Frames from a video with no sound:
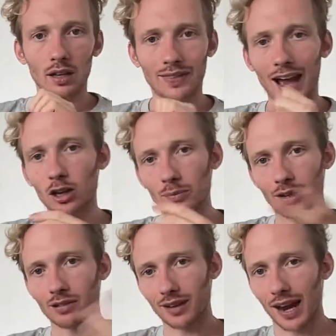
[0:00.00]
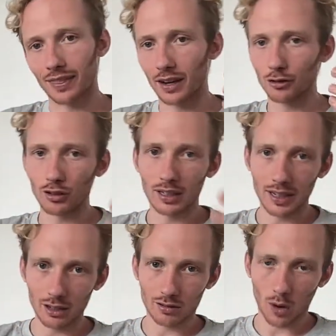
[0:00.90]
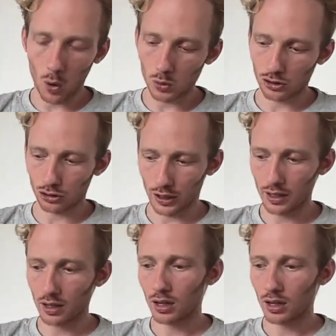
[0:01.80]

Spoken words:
That could be a sign that it really is old tree,